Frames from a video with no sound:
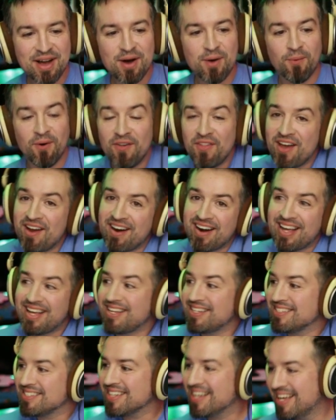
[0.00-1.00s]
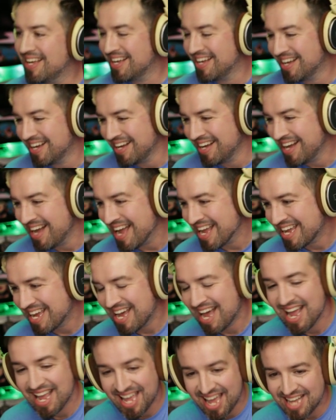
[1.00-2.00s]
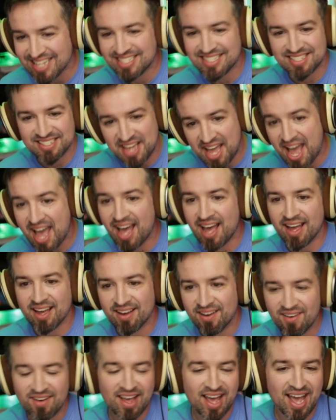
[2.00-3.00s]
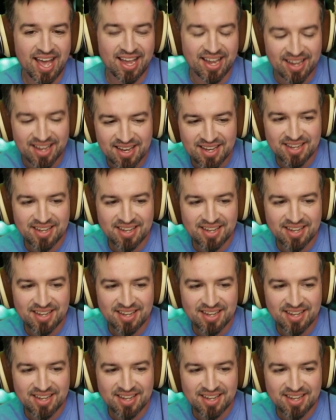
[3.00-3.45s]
Well, there it is. I, I guess. Yeah. Okay.